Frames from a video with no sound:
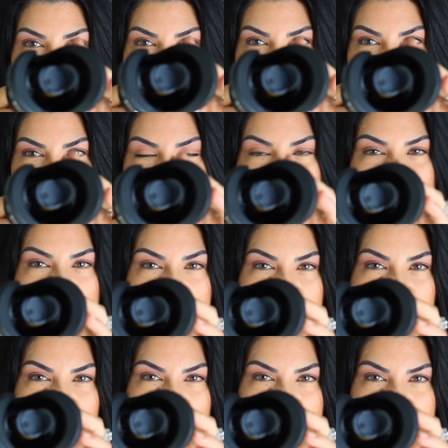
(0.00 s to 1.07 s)
That's the
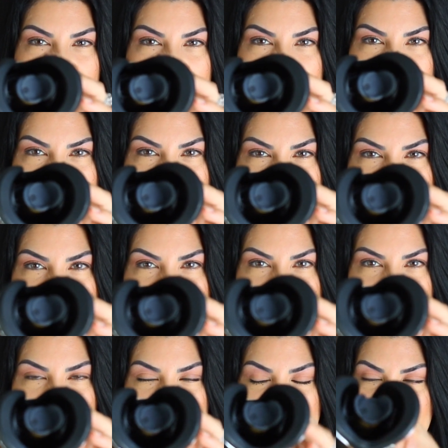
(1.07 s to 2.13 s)
chamber where you put your
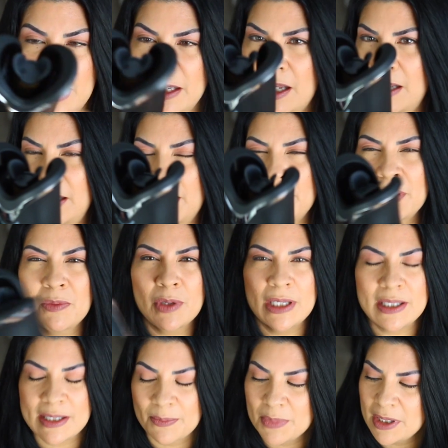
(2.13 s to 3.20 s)
hair in. And let me
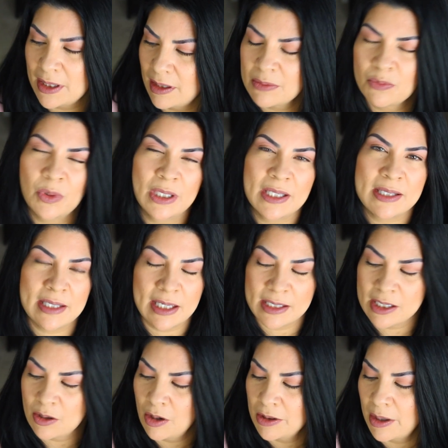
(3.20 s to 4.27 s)
read something, what it
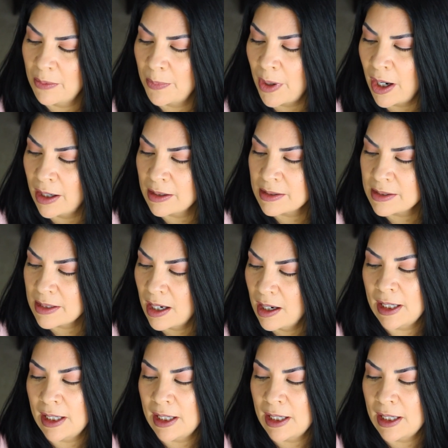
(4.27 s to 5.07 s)
says here on the box.